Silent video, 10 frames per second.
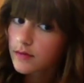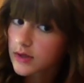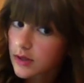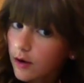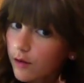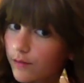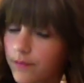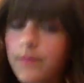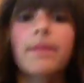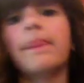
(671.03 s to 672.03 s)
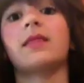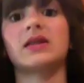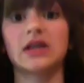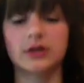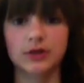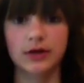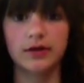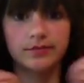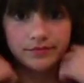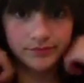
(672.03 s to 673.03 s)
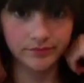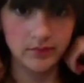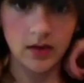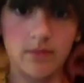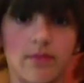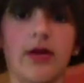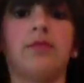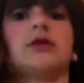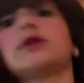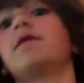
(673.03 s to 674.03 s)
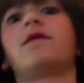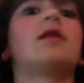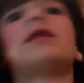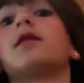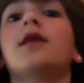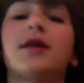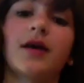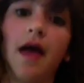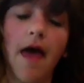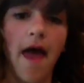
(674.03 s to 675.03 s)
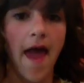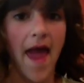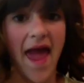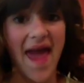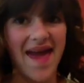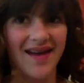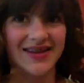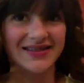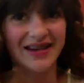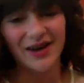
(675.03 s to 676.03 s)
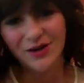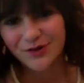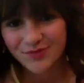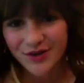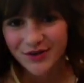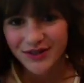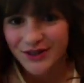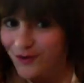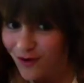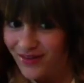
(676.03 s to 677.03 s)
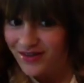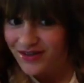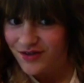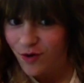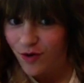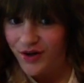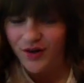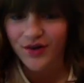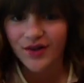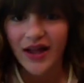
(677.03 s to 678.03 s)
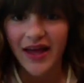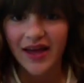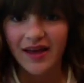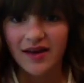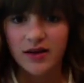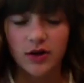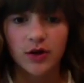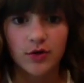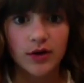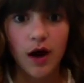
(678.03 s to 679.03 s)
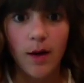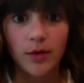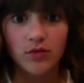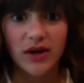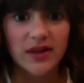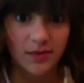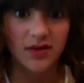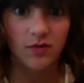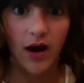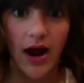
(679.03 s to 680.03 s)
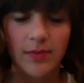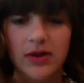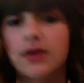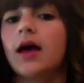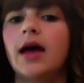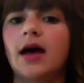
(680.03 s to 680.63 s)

So, that's actually pretty much it for this look, and I hope you enjoyed the tutorial, and you can comment, rate, subscribe, and